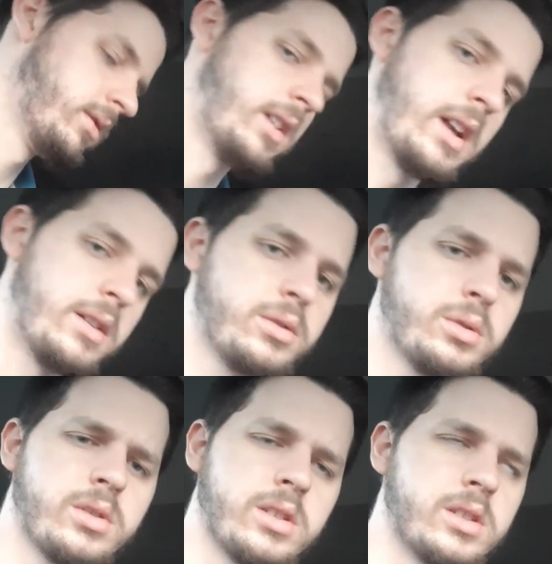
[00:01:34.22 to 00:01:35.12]
Houndour
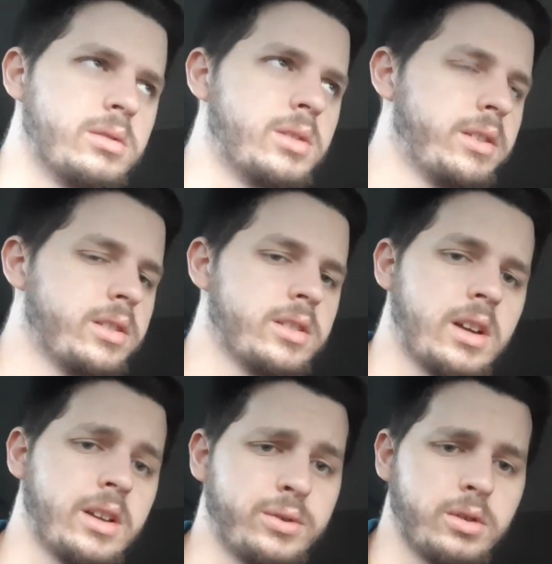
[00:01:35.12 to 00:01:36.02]
or whatever his
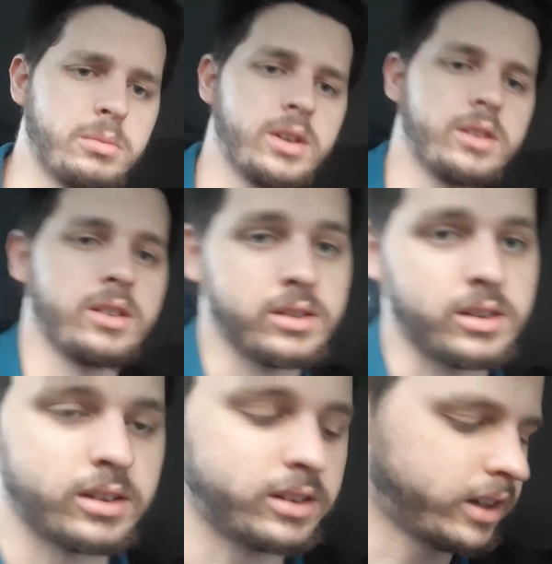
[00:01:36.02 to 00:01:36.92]
last form is, is
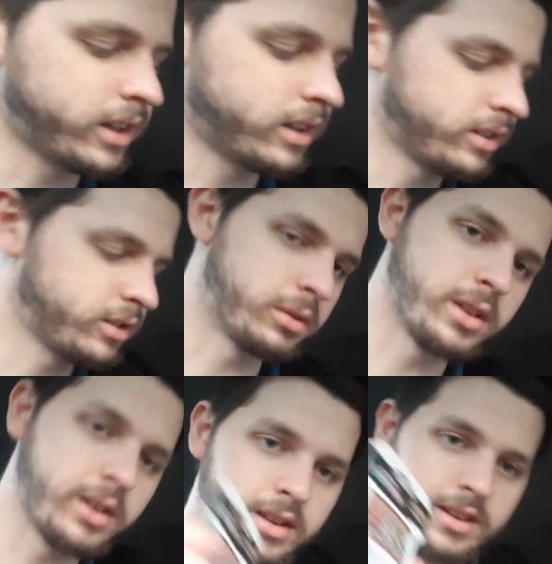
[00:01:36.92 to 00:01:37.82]
the ticket. That's the one
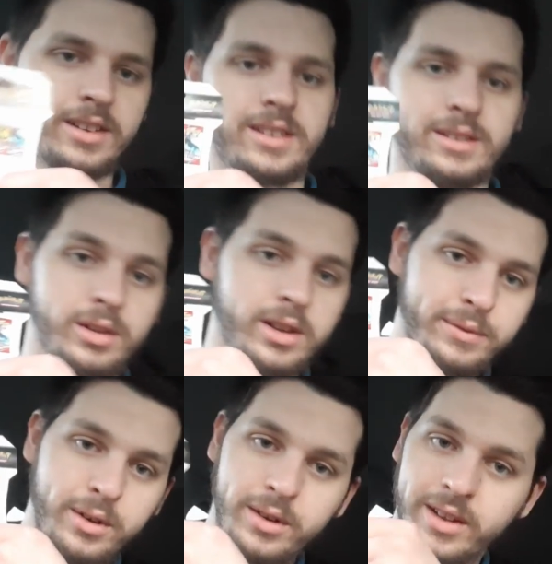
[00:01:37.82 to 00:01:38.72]
we're looking
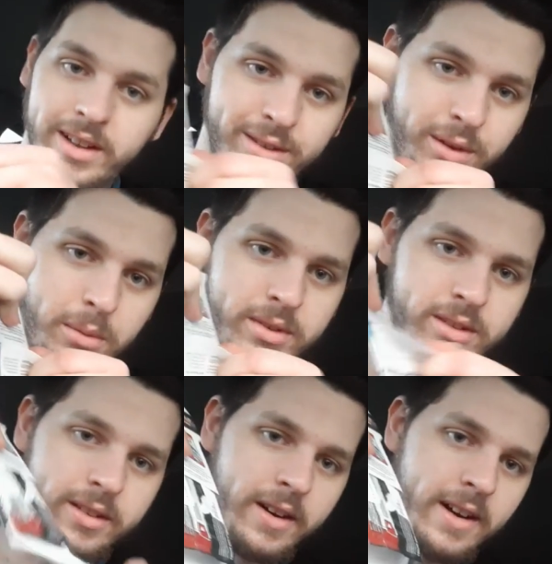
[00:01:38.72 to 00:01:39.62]
for. Look at this. We open this
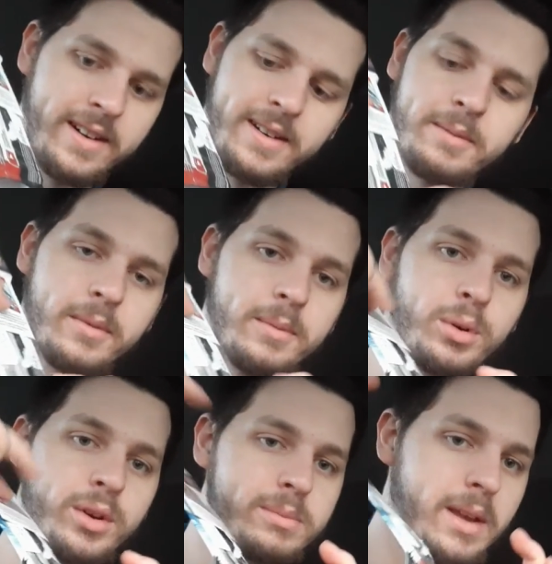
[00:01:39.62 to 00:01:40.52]
and
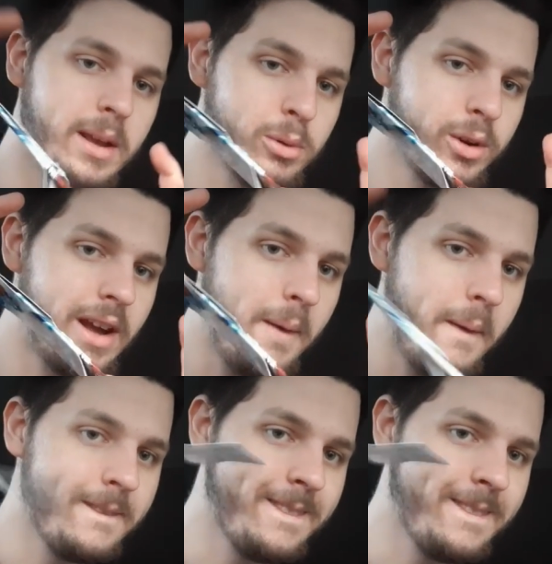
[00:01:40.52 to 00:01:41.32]
pull this bad boy out.